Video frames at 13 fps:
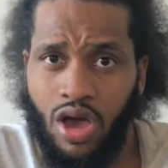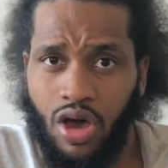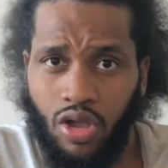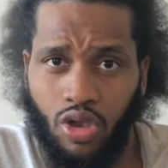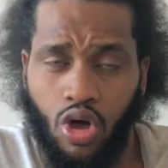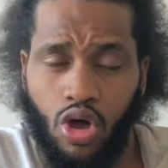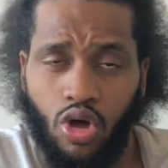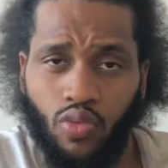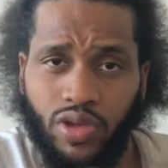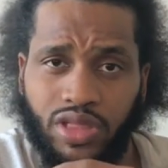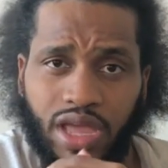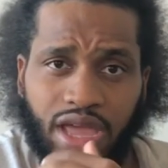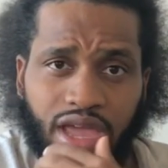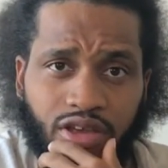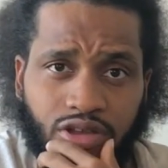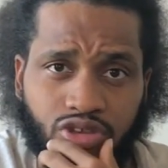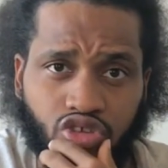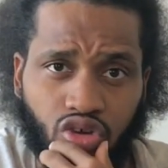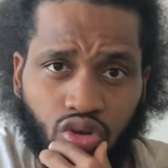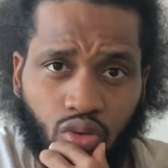along with the Air
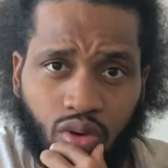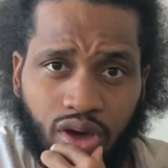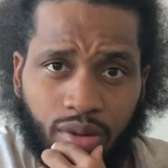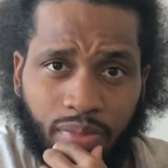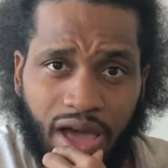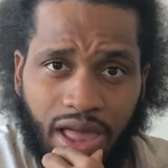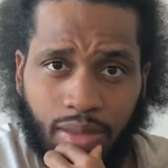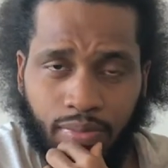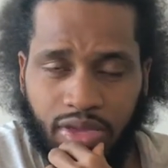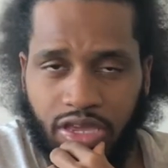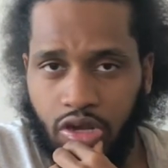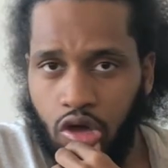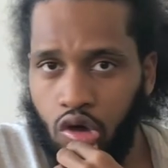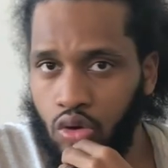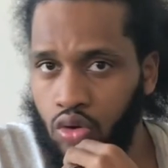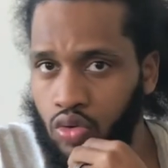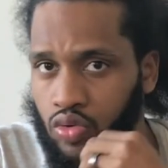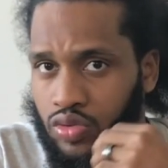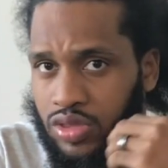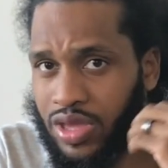Jordan 1
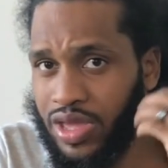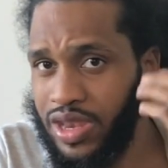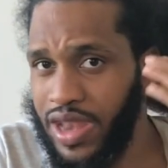Palominos.